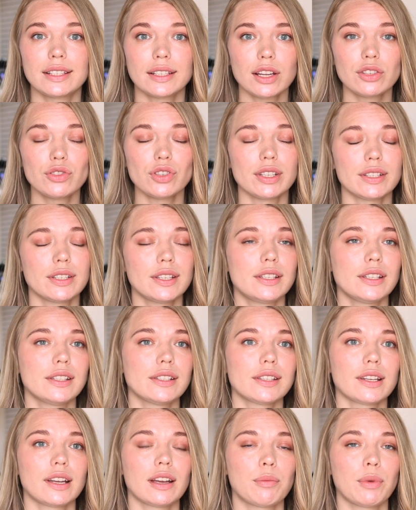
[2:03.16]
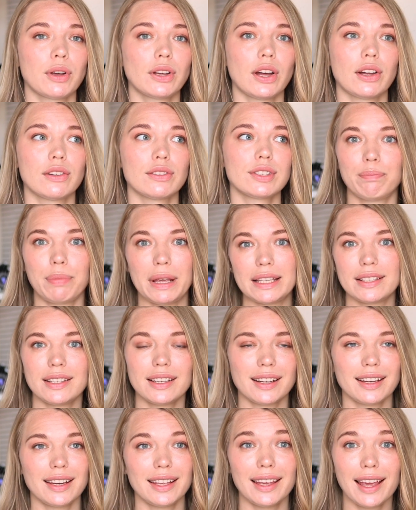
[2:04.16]
suggested Instagram accounts,
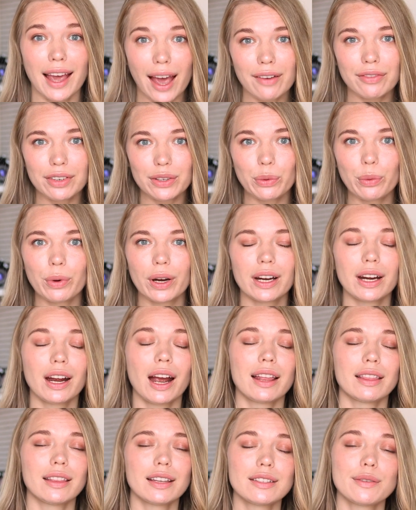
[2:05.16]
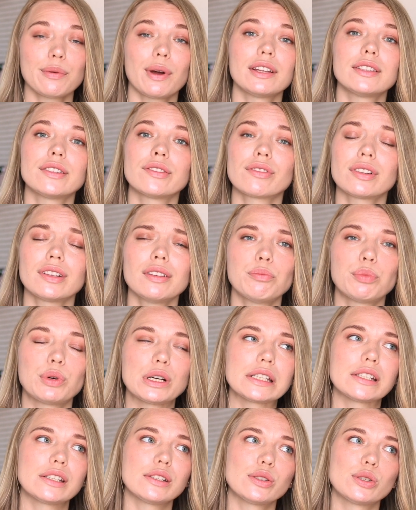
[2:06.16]
basically everywhere. And that's why it's really
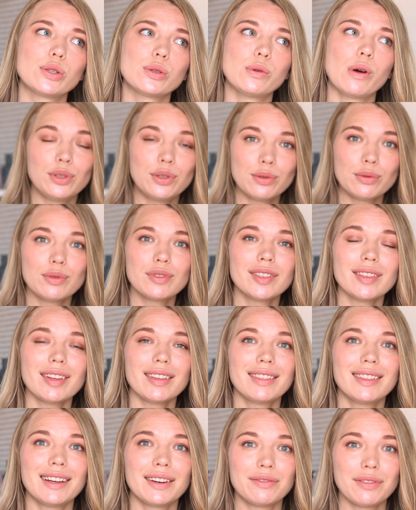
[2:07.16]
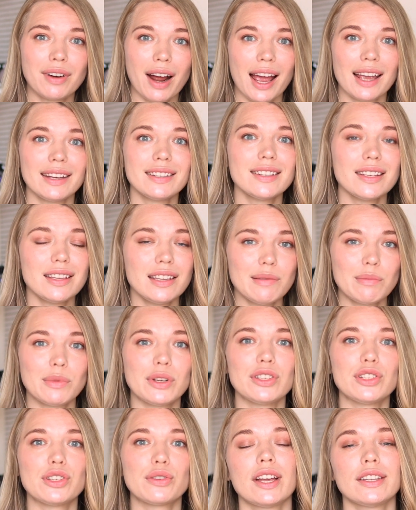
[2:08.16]
important to use the right
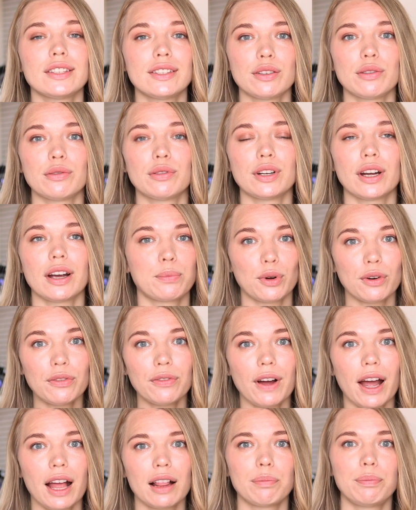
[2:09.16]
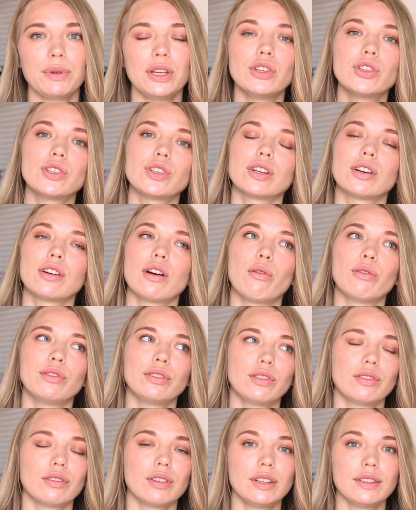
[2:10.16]
image as your profile picture on
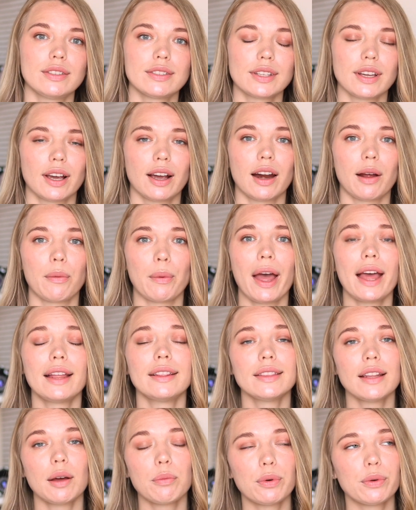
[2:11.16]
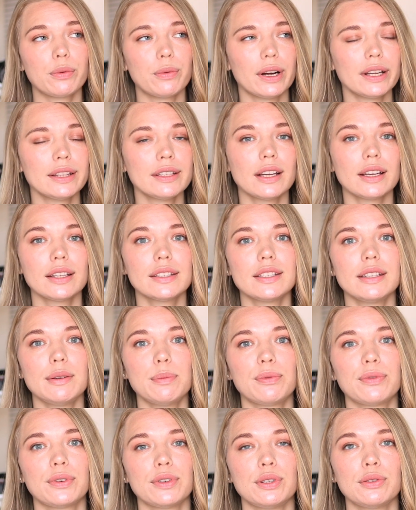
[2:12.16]
your Instagram. And number one, a
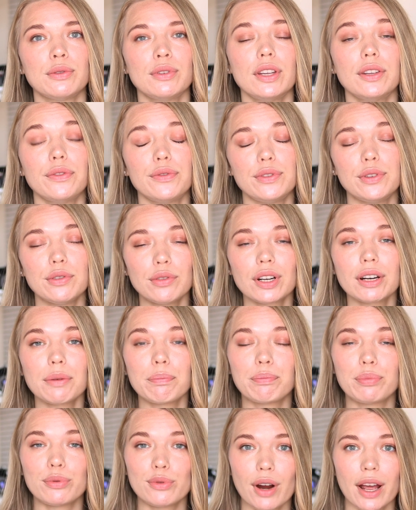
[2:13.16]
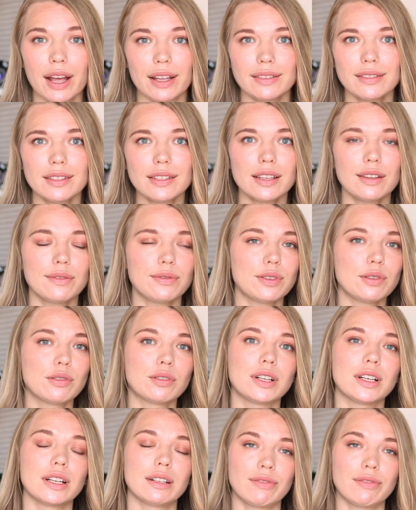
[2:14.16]
tip for you, if you're a brand, if you're